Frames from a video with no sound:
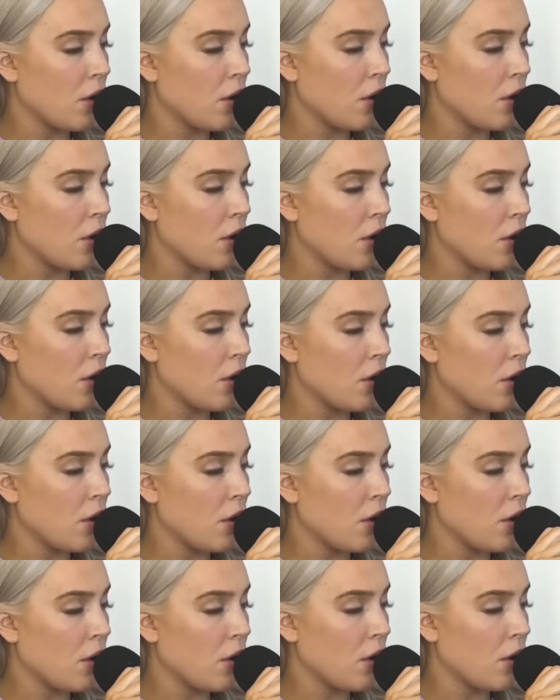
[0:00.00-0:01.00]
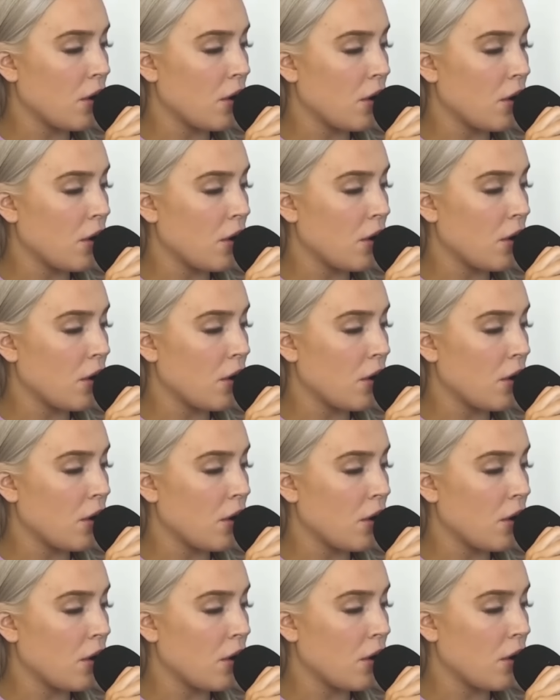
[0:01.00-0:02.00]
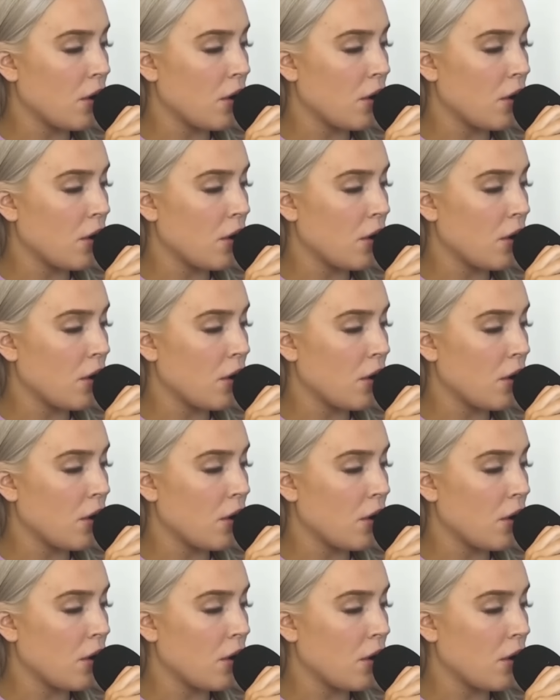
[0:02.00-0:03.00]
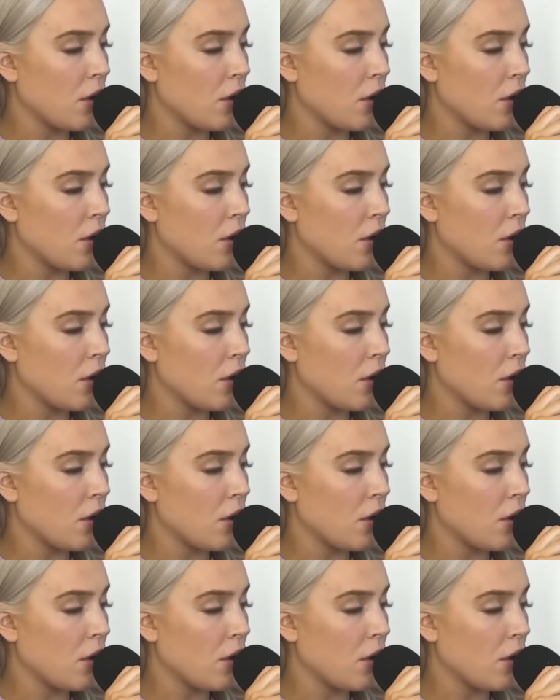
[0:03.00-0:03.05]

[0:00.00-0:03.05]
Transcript: (silent)